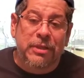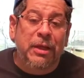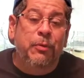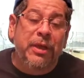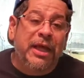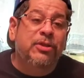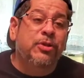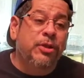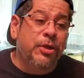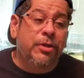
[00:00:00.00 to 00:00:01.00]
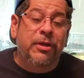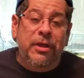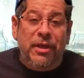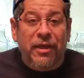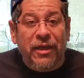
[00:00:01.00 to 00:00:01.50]
would like to know
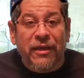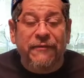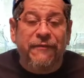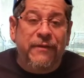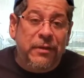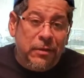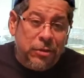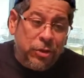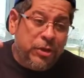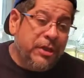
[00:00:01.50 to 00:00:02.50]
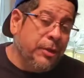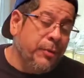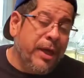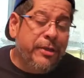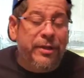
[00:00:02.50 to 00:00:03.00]
if you did it
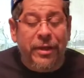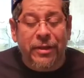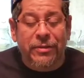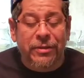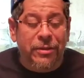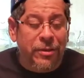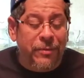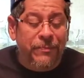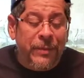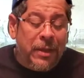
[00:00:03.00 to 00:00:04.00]
right or not. So